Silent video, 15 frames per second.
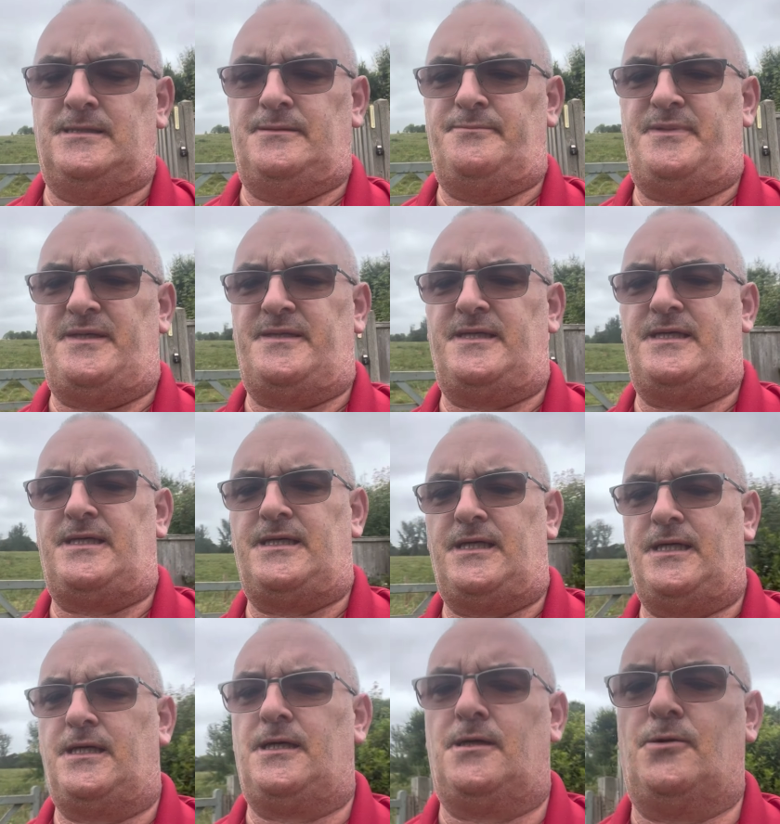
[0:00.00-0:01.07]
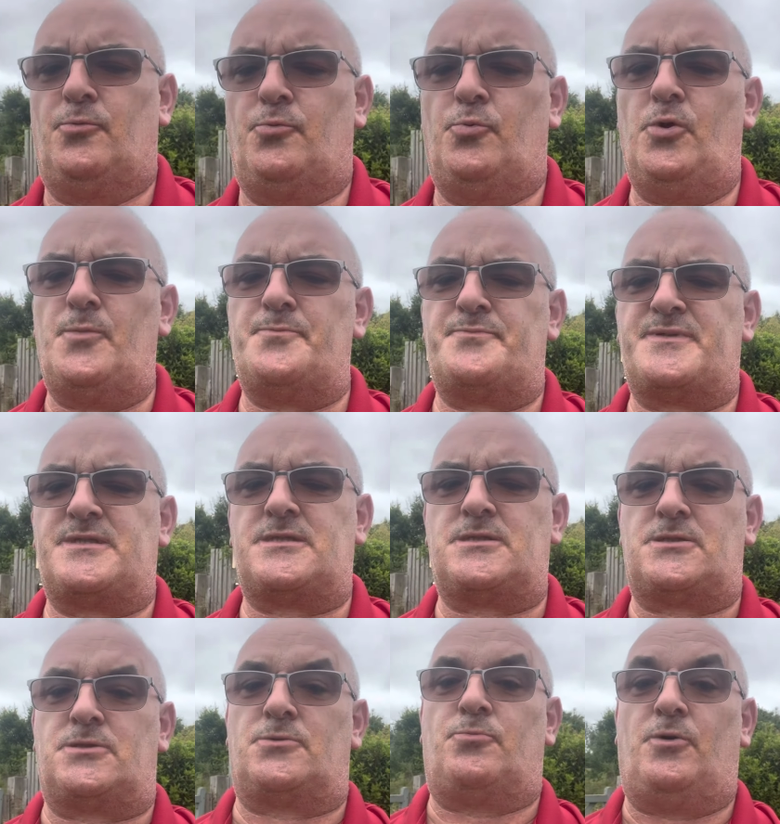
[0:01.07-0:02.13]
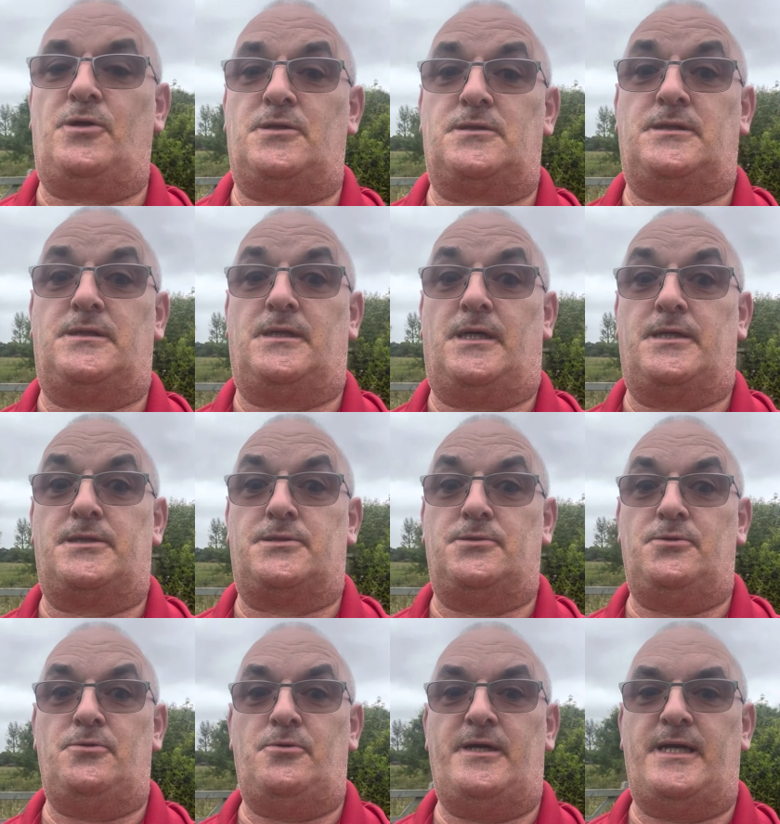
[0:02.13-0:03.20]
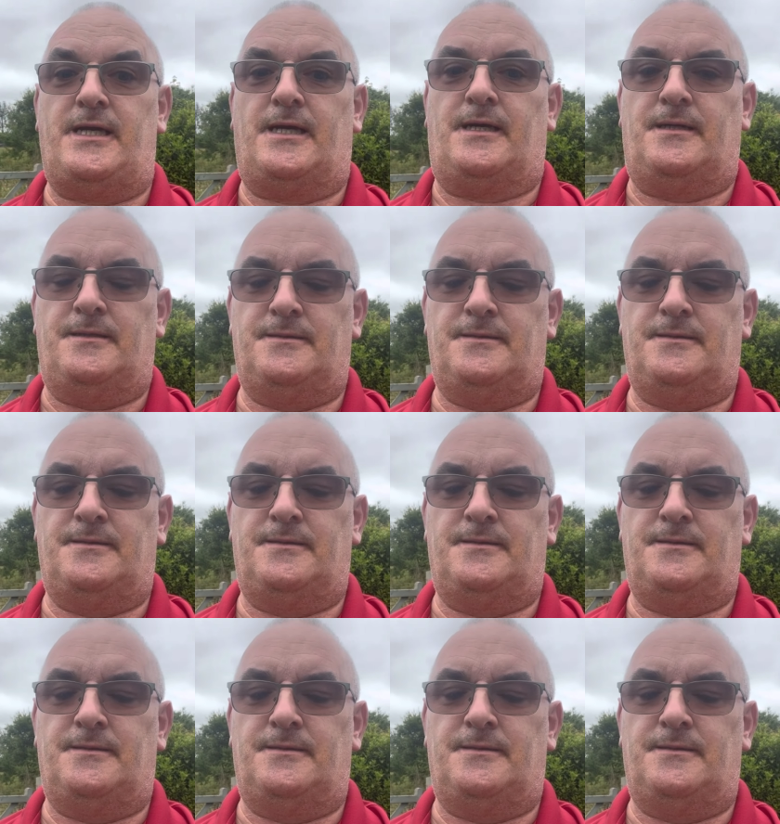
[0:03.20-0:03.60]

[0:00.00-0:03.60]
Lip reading: be thinking, whoops, what did I do here?